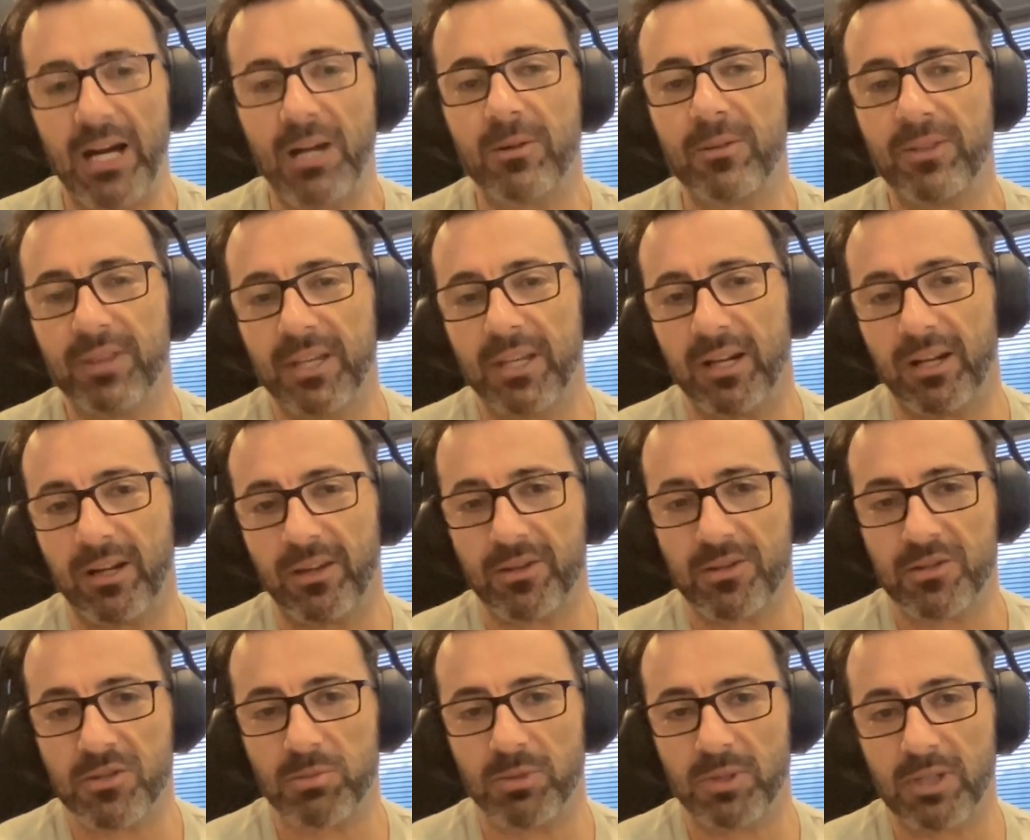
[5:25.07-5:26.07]
I don't think
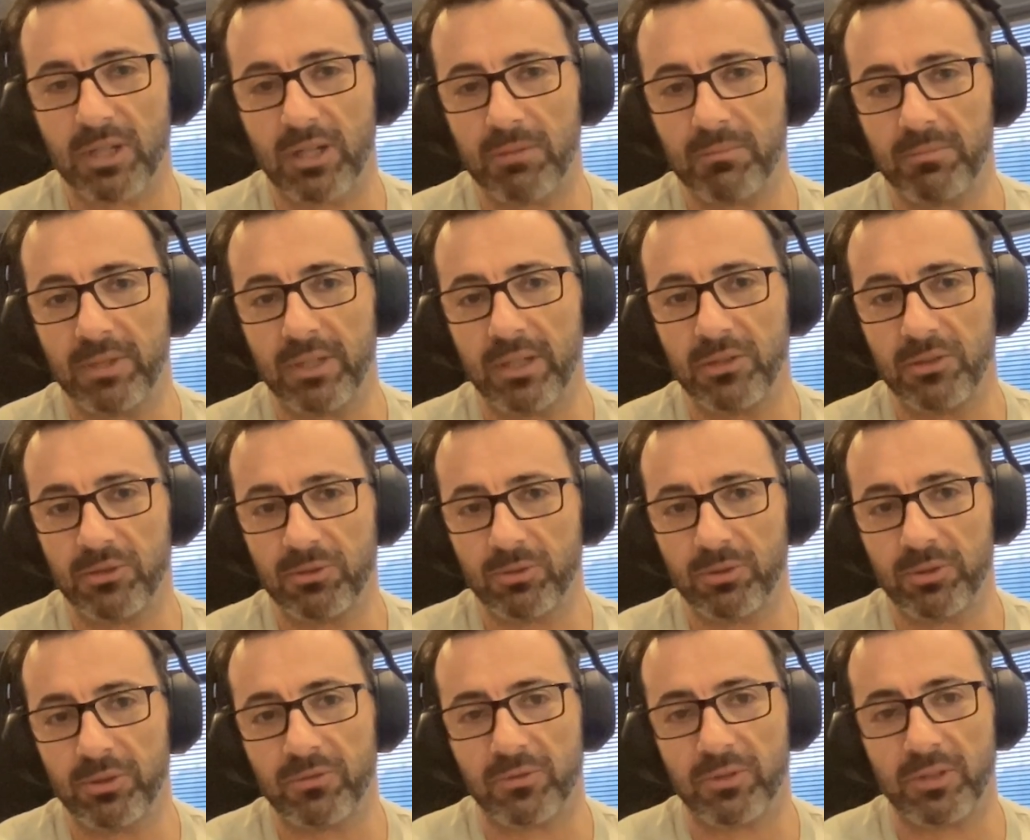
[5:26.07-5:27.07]
others will come and
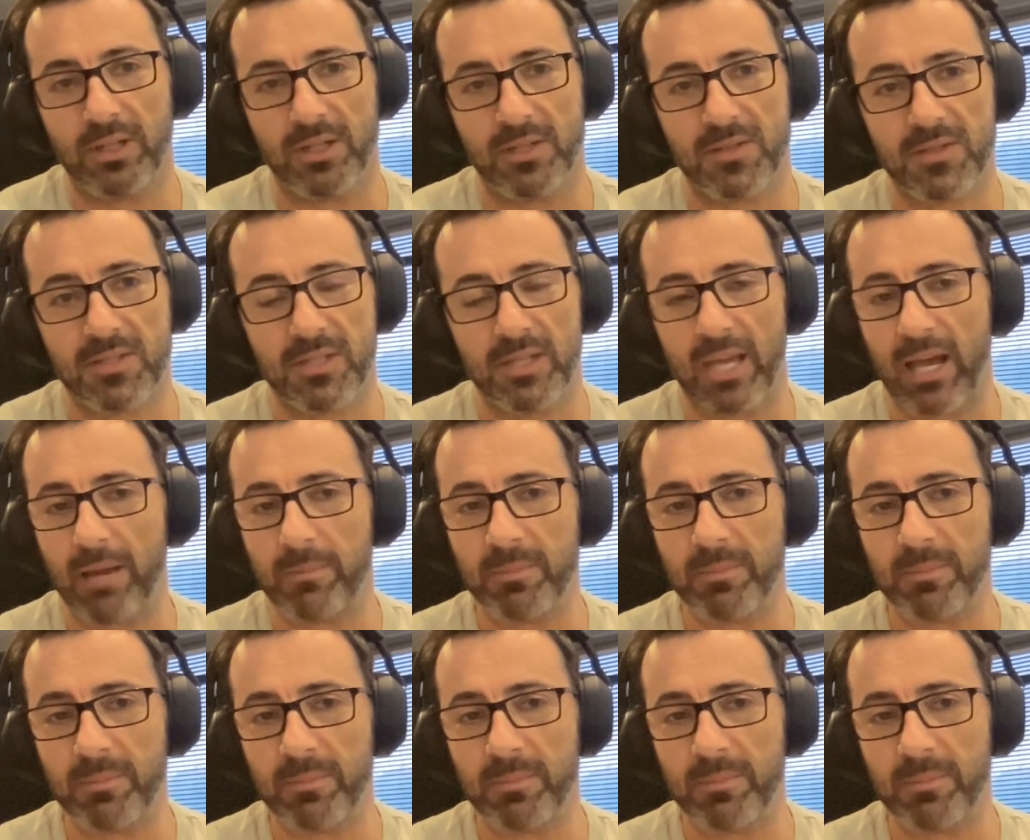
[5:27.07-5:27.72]
do it for us.